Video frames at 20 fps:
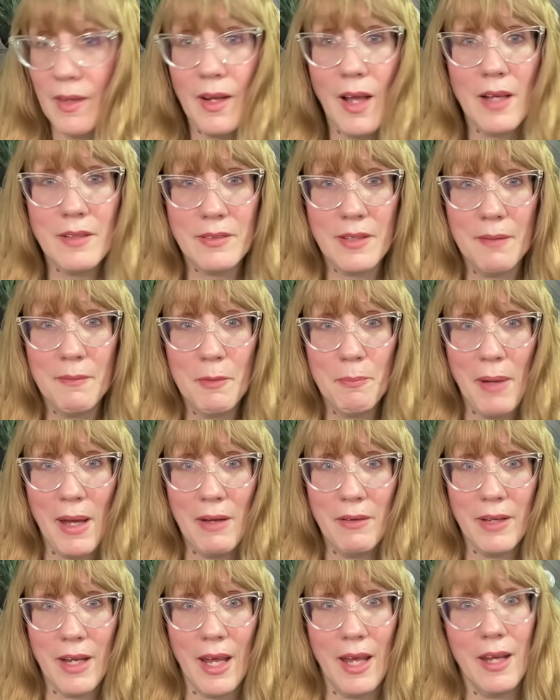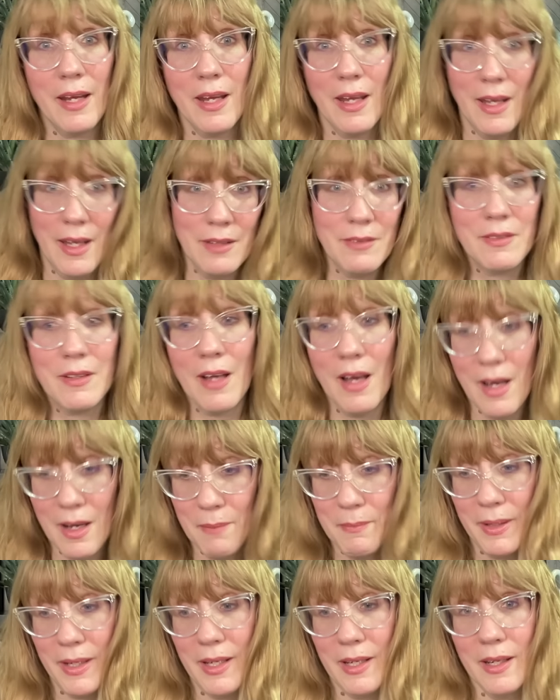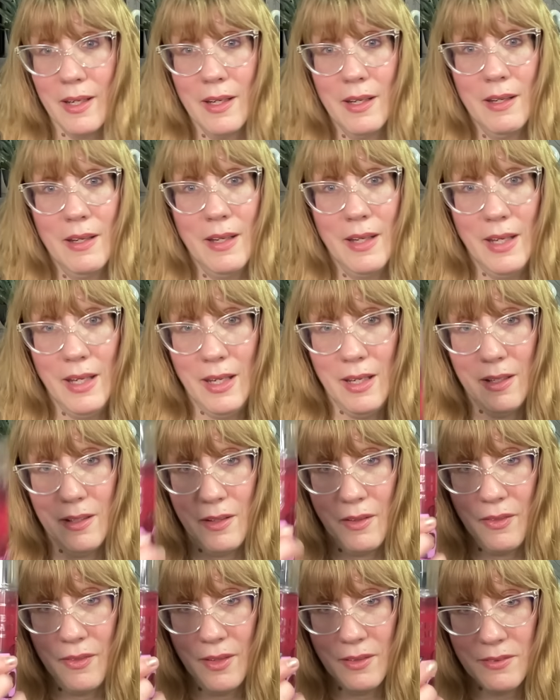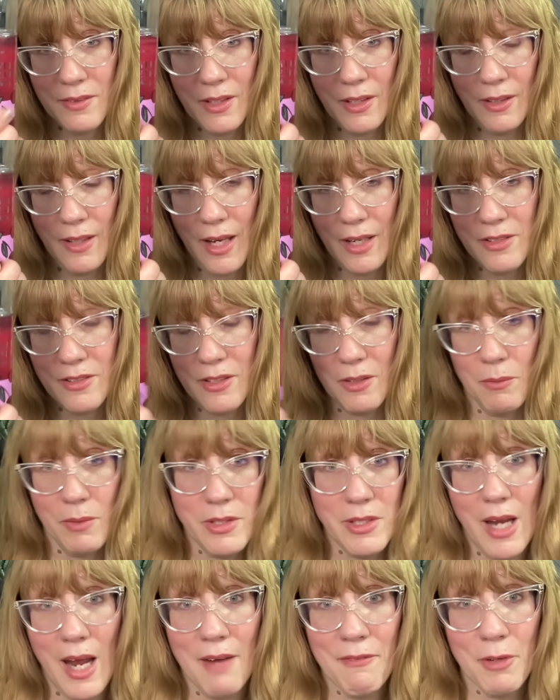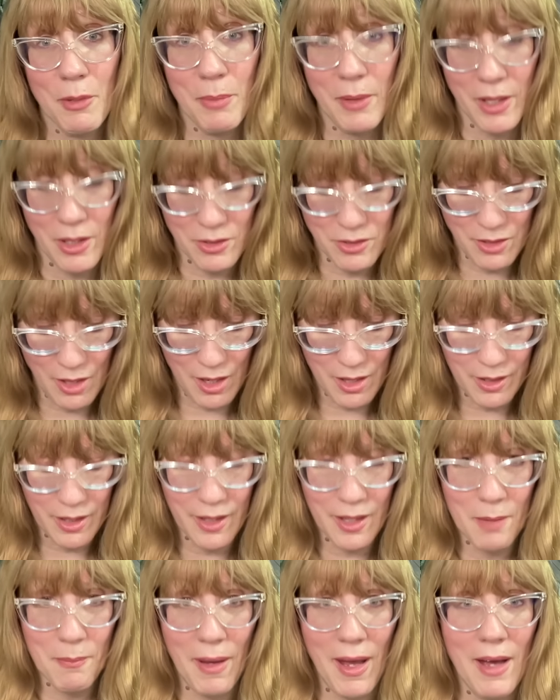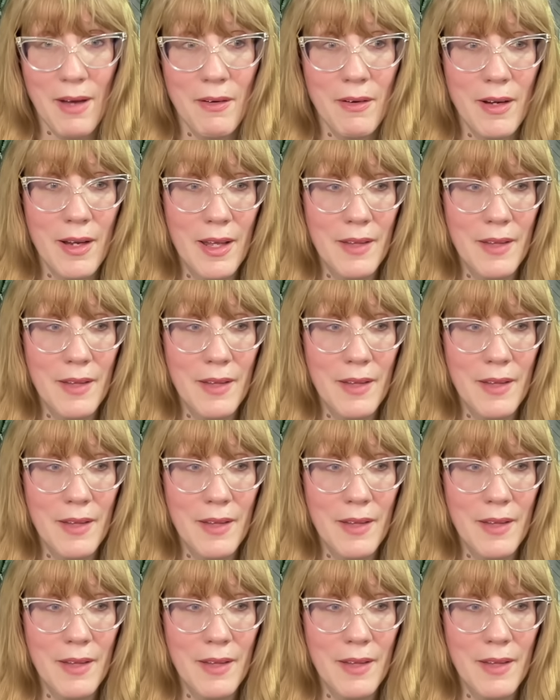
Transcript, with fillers: Ice Lemon Pound Cake is coming in this collection, which everybody's talking about.